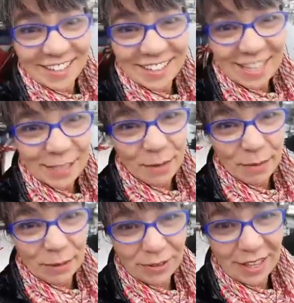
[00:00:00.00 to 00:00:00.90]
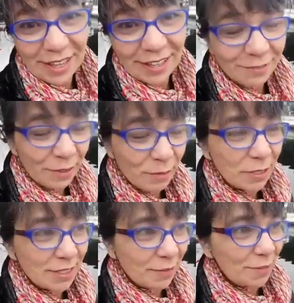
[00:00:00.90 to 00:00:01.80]
That's my birthday.
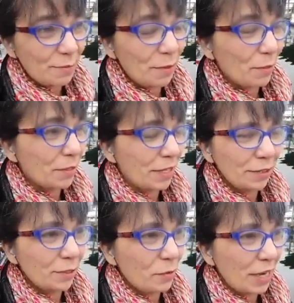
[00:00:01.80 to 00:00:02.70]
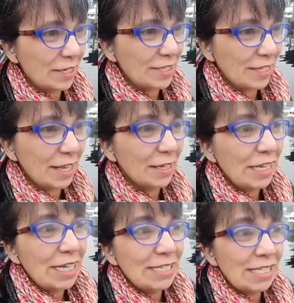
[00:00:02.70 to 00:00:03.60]
February 7th is my birthday. I don't know why I said that.
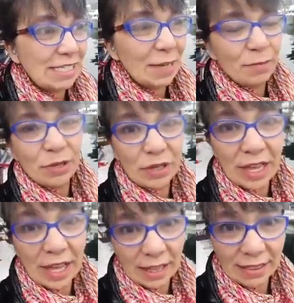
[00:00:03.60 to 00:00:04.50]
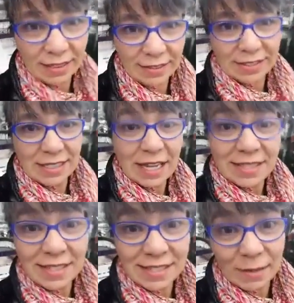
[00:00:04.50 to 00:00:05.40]
December 8th. Today
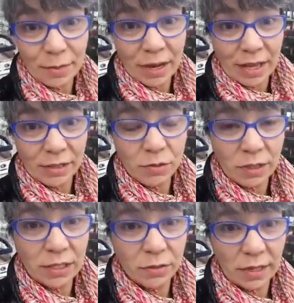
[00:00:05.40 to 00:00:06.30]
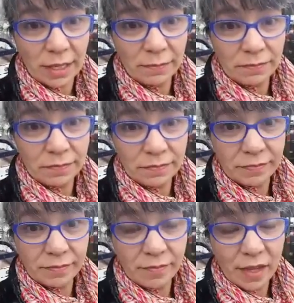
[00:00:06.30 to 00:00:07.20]
is December 8th, 2020.
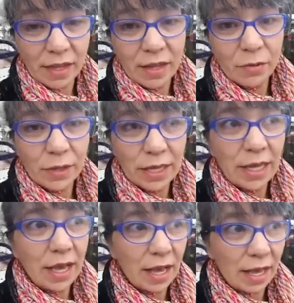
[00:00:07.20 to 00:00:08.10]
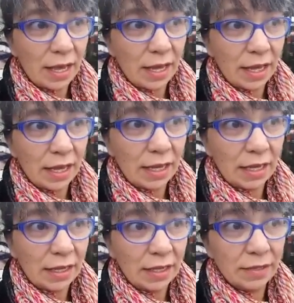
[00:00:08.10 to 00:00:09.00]
We
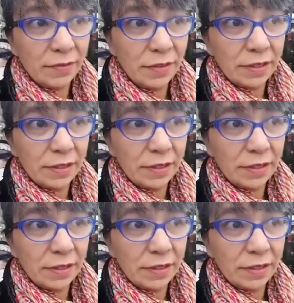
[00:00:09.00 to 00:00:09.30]
have